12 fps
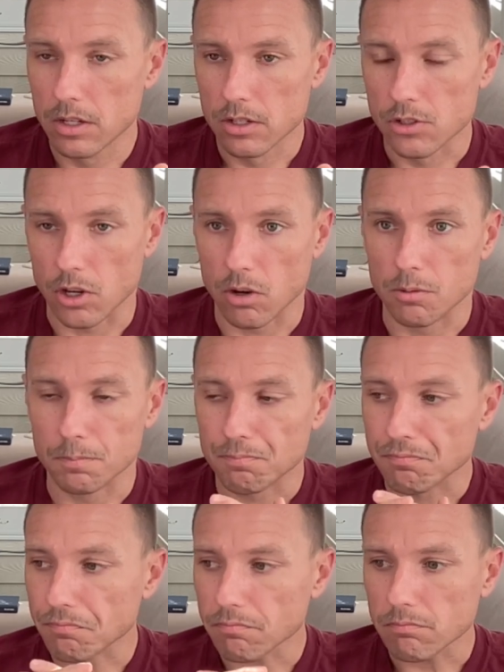So
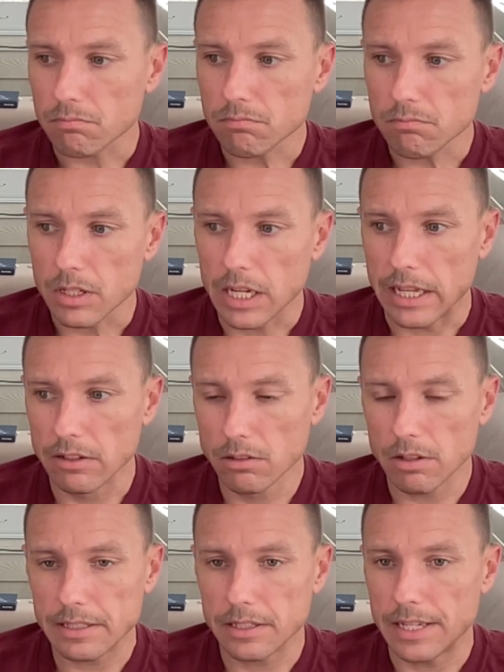it
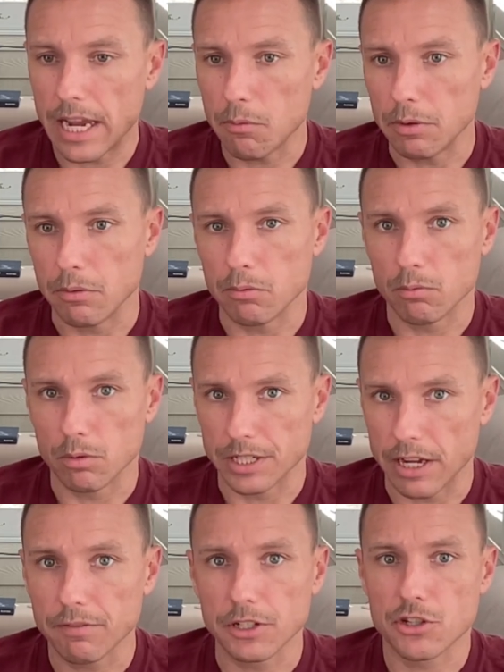looked like today we were
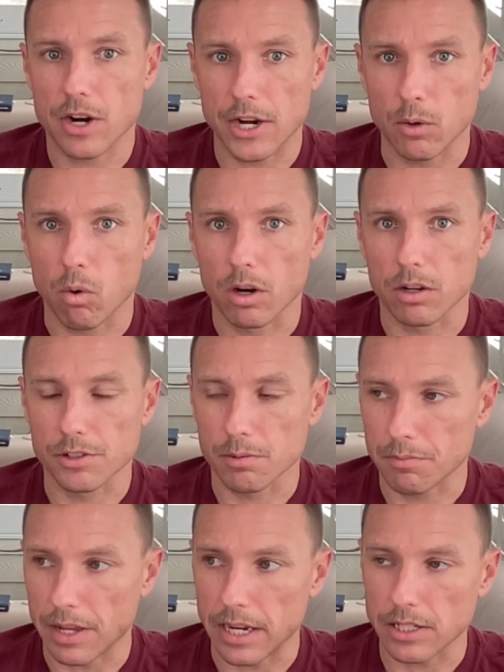definitely trying to work on some
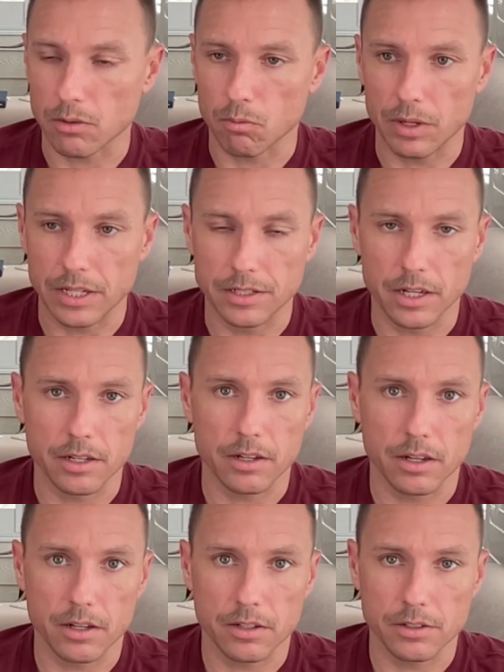things, and we had done
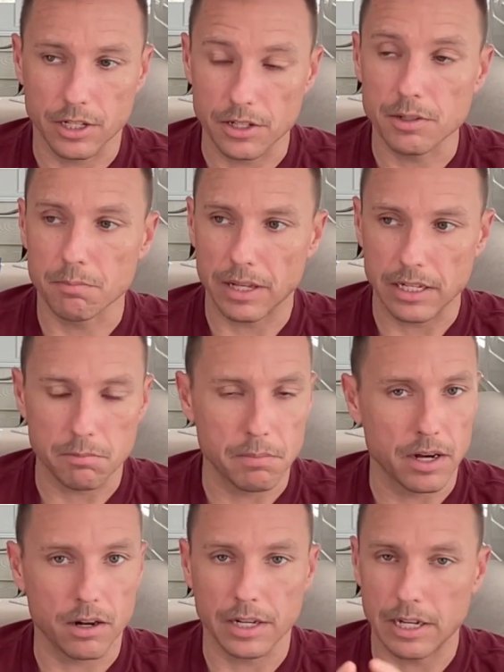some things
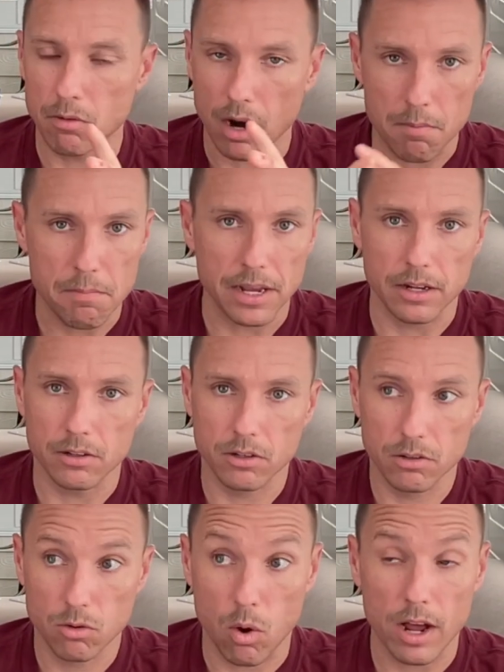better. E-Rob made
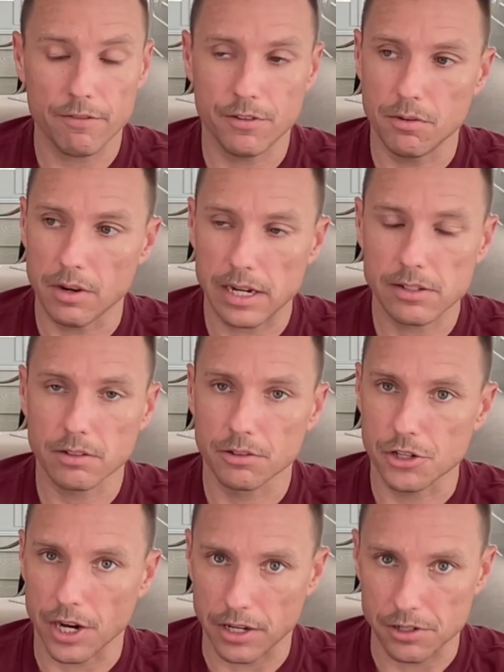quite a few nice little
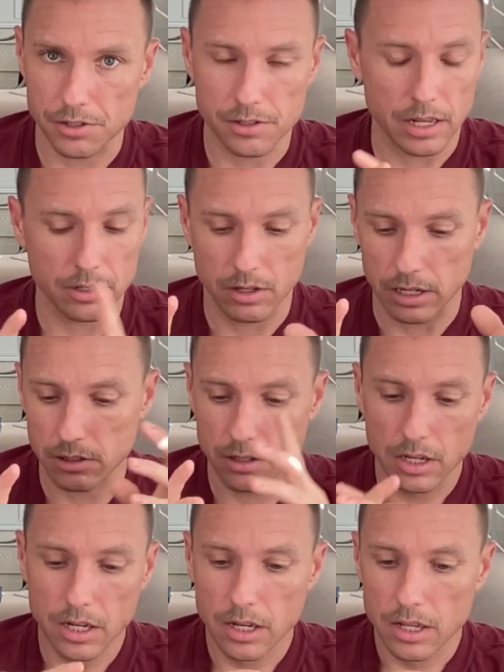changes. That
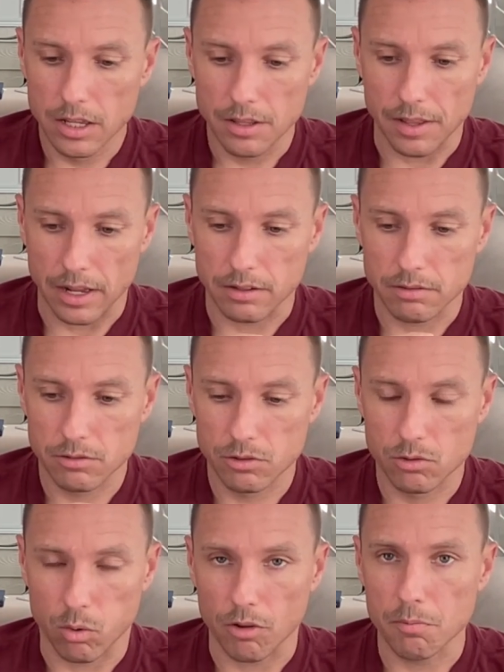
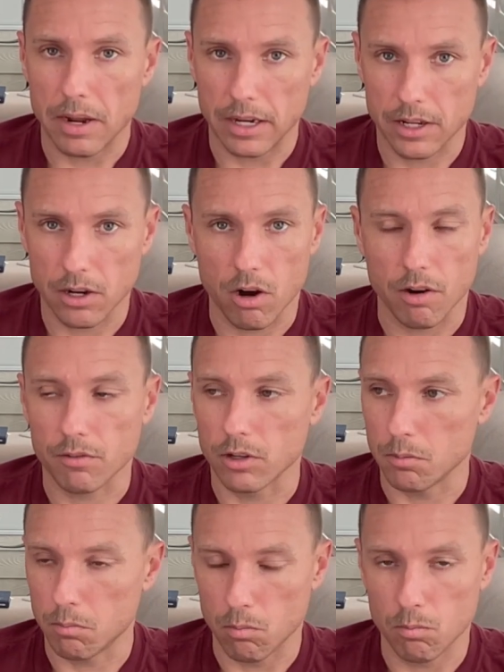12th man kickoff
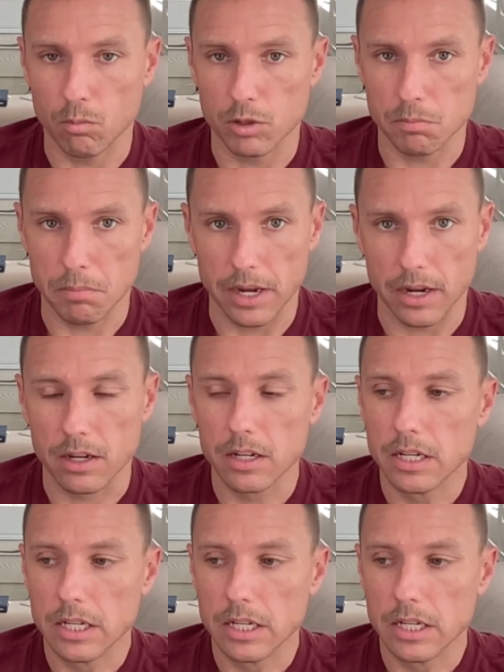group was big.